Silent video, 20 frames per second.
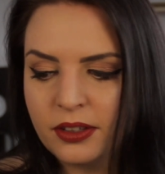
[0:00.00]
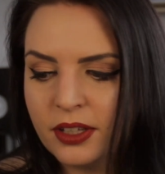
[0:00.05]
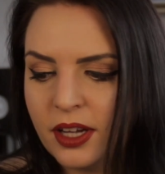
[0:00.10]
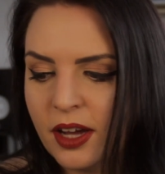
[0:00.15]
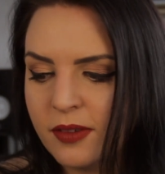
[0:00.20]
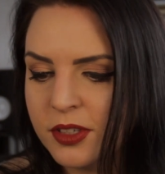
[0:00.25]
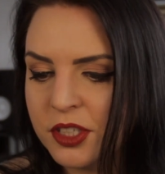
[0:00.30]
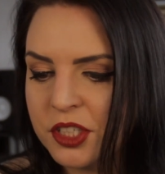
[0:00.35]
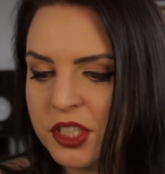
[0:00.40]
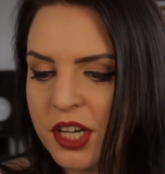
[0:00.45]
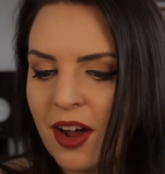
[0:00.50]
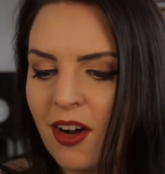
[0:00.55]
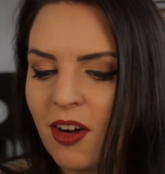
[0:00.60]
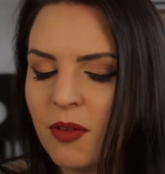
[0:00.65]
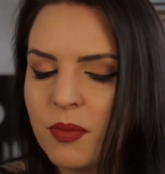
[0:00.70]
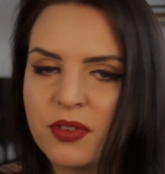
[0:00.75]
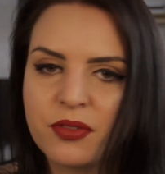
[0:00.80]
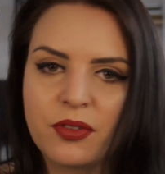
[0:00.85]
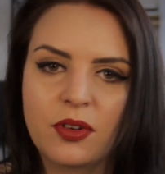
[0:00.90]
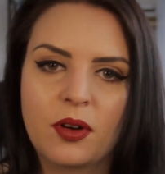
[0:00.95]
you have a
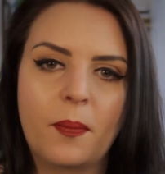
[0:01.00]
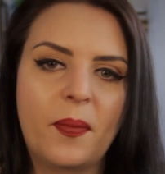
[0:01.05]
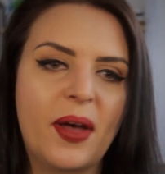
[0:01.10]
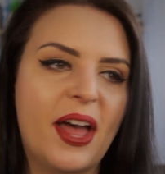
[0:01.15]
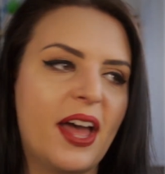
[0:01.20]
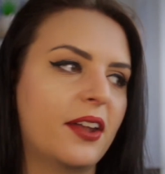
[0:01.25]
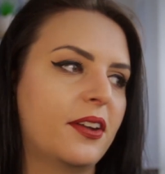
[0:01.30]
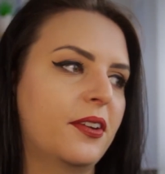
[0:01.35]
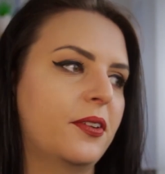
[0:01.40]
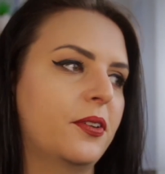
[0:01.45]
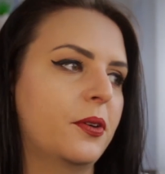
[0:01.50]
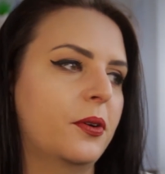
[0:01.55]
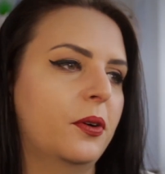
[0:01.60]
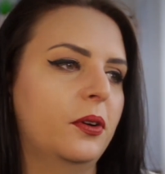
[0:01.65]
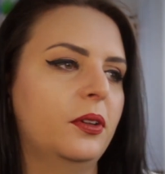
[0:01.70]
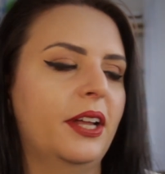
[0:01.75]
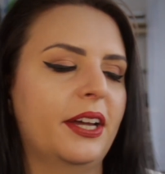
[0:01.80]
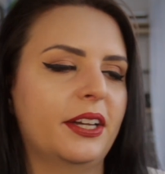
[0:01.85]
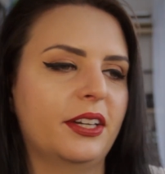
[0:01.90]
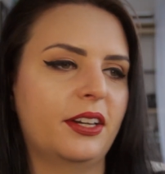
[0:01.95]
shower before bed and you're
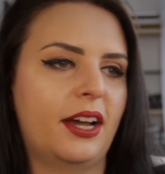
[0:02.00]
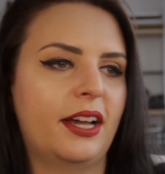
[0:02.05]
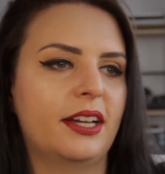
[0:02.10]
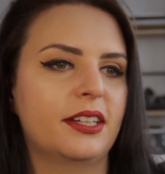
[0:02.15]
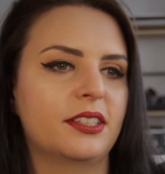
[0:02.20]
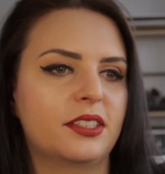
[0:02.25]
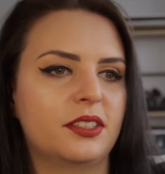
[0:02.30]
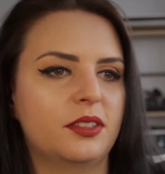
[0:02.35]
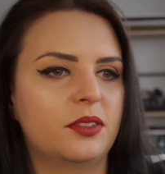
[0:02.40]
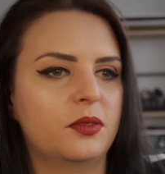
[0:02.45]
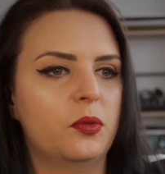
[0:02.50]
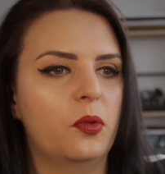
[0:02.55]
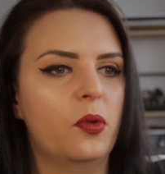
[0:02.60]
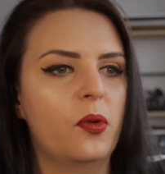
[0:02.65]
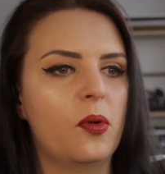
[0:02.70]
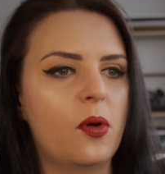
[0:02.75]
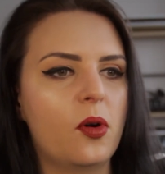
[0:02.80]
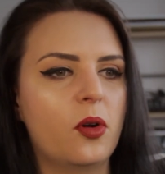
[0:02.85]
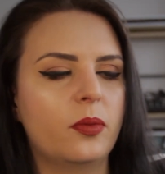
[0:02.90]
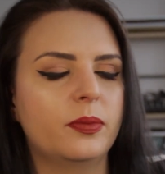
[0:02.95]
all like nice and
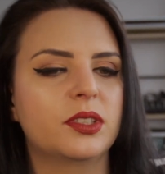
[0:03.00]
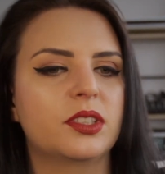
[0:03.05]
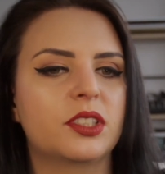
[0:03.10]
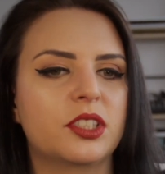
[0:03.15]
warm and